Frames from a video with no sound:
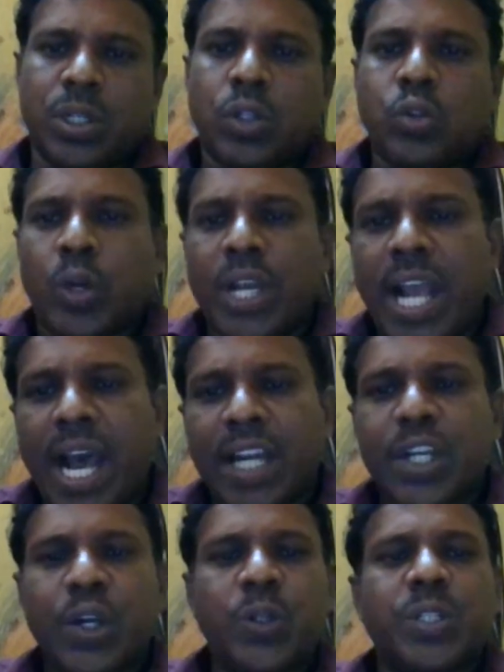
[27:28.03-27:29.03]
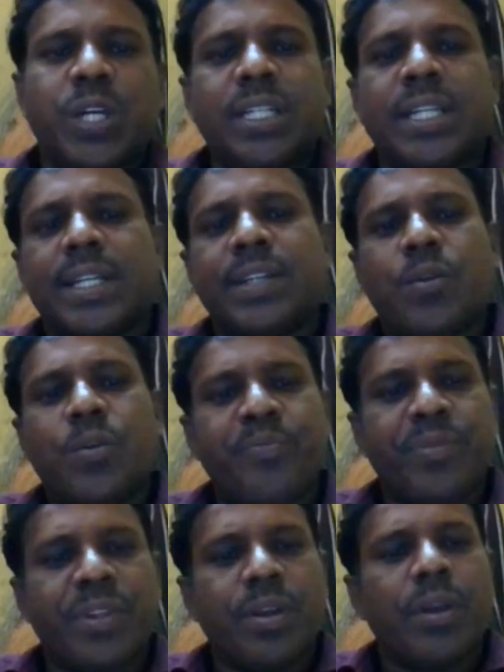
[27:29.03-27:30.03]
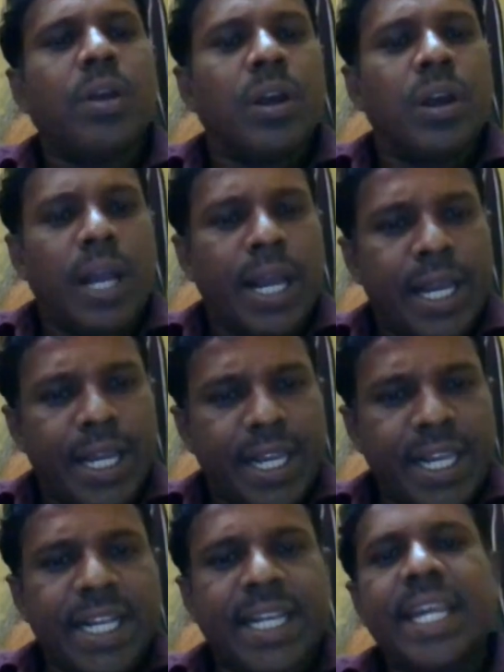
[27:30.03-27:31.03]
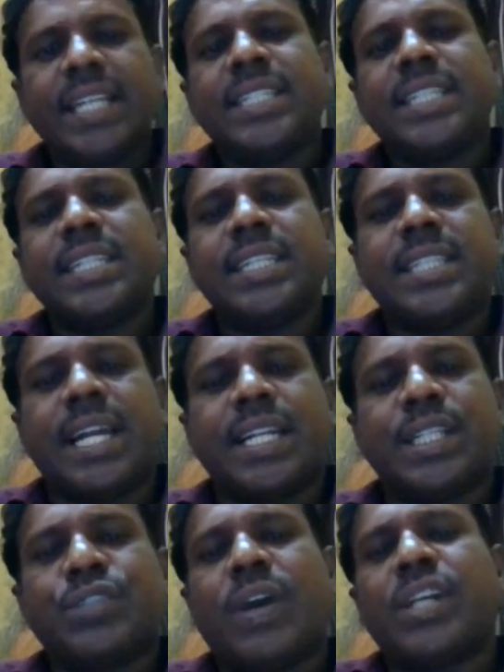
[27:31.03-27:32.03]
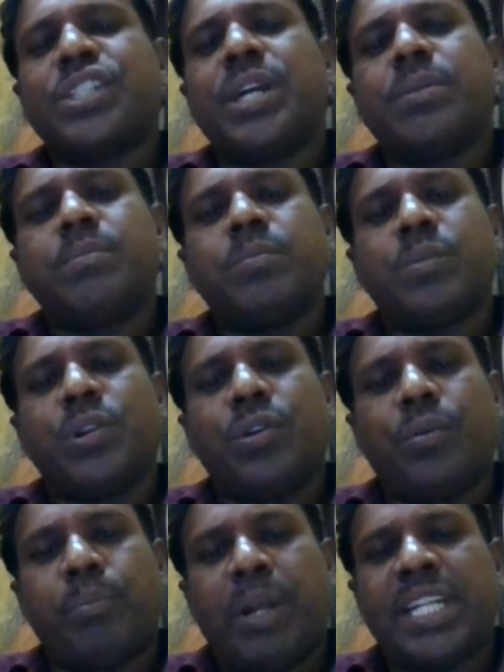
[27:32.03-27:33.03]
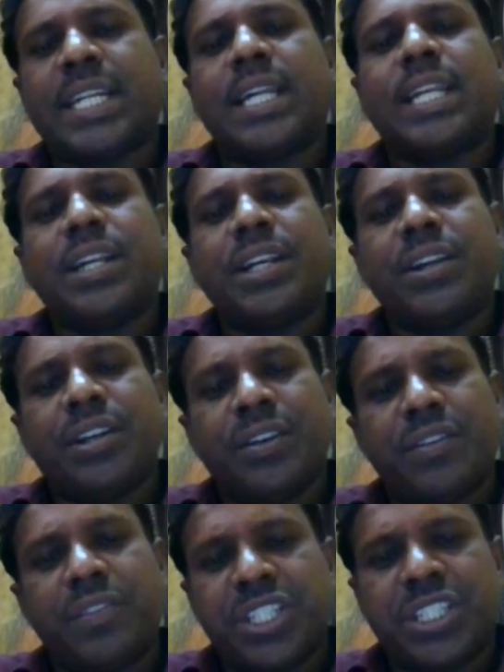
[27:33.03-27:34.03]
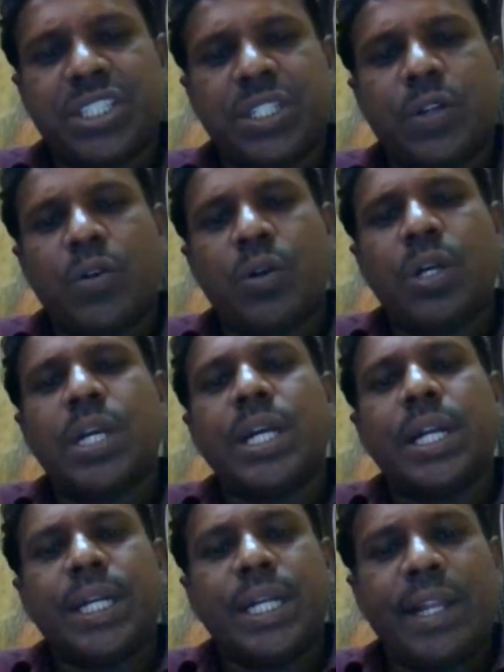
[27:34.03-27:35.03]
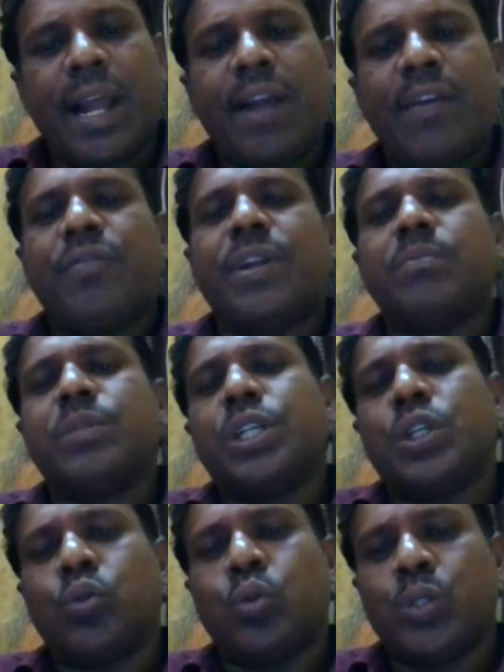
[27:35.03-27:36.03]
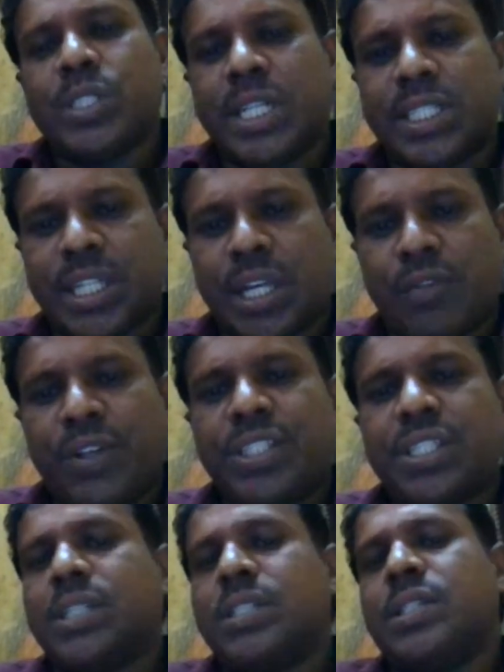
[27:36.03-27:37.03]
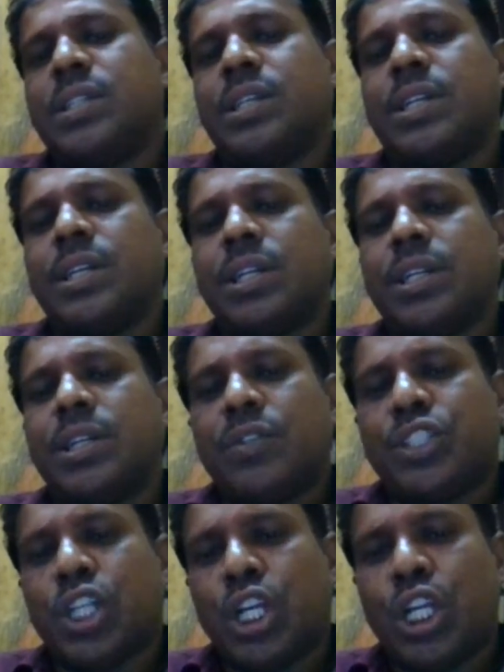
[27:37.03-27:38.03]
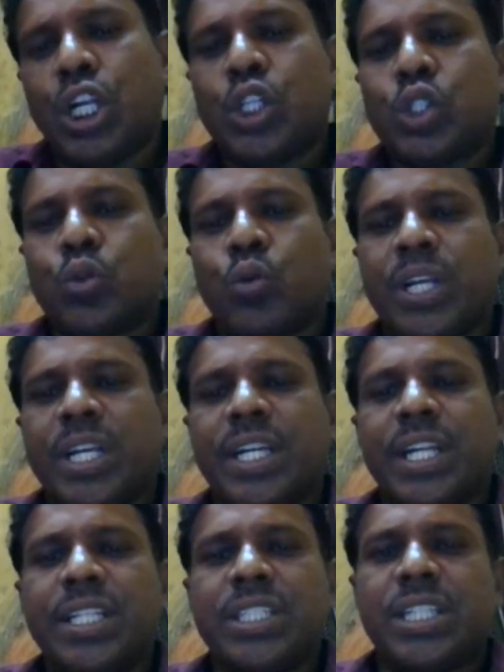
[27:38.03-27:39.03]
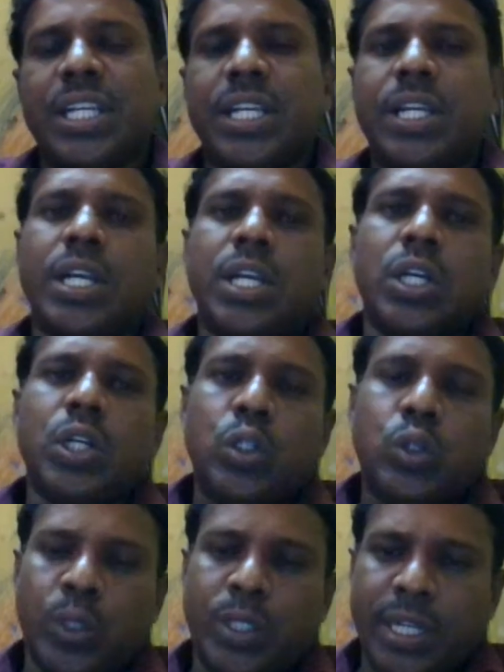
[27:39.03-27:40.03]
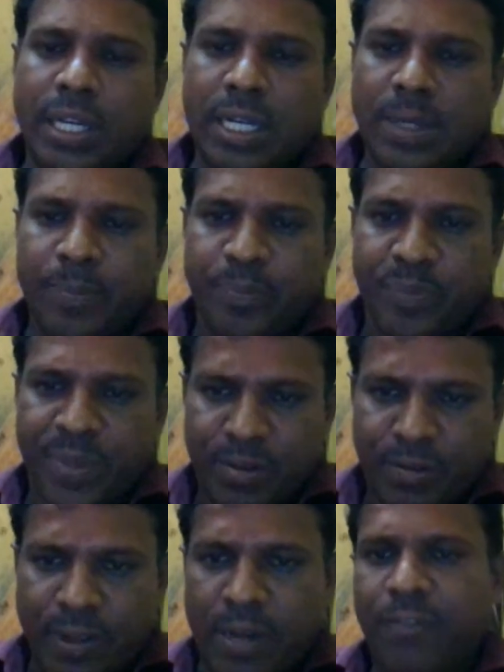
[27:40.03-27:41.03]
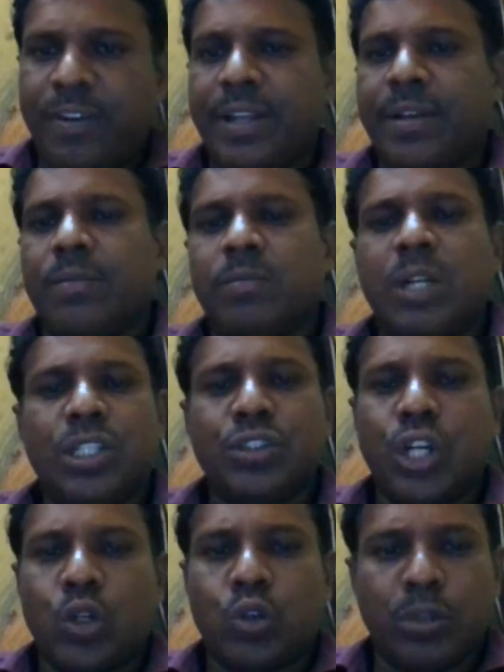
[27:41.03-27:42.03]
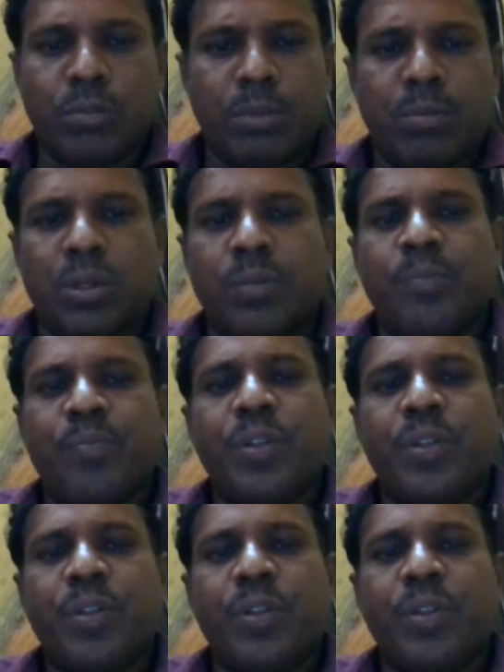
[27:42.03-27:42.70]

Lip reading: So he argued that increase in the satisfaction, particularly which is derived from the goods and services, which leads to increase the total welfare. That you have to remember.